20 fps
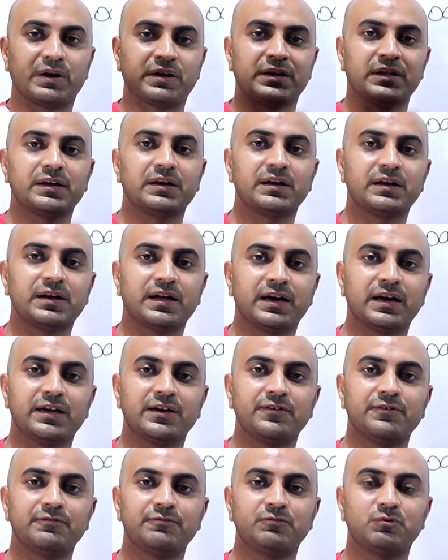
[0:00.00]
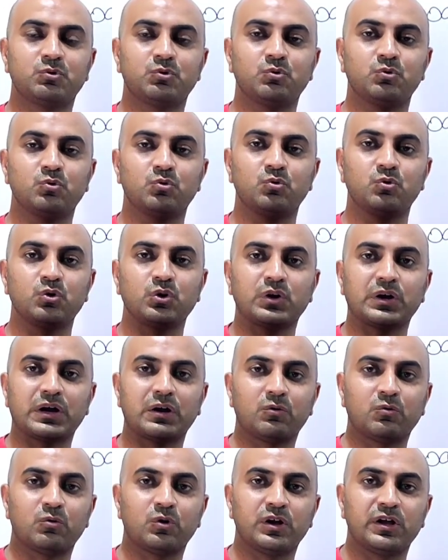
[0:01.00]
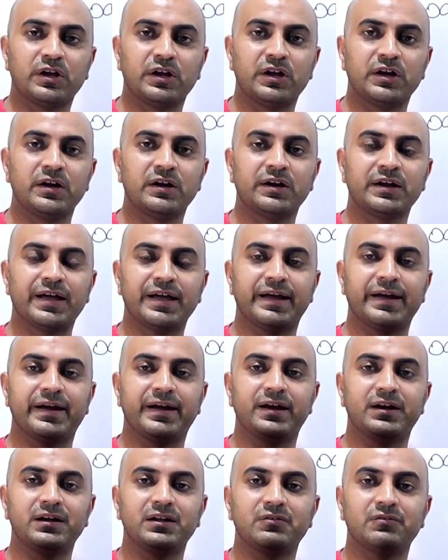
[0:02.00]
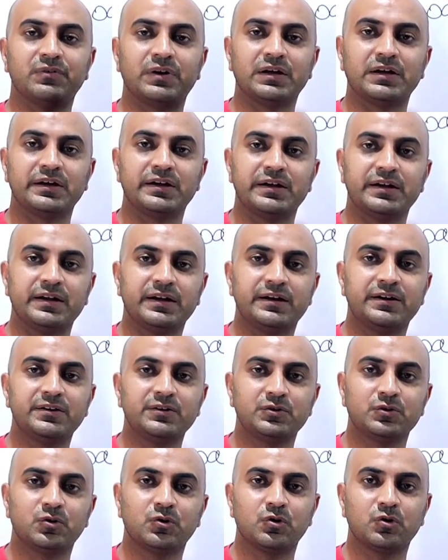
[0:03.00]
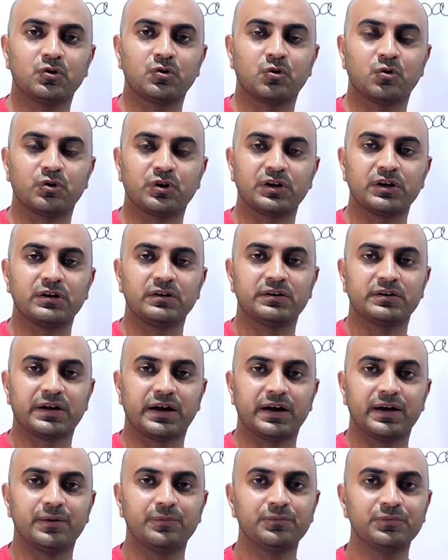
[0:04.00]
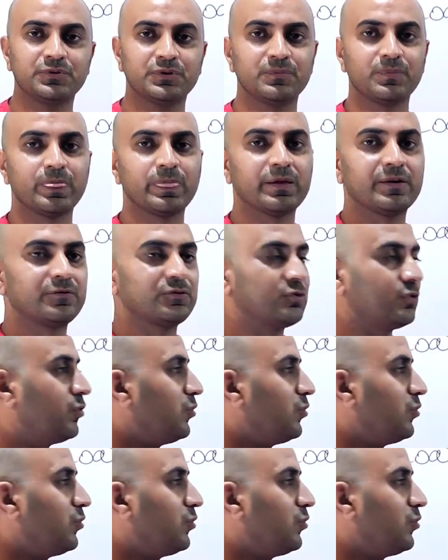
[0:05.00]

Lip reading: practical life to calculate and validate your coating times.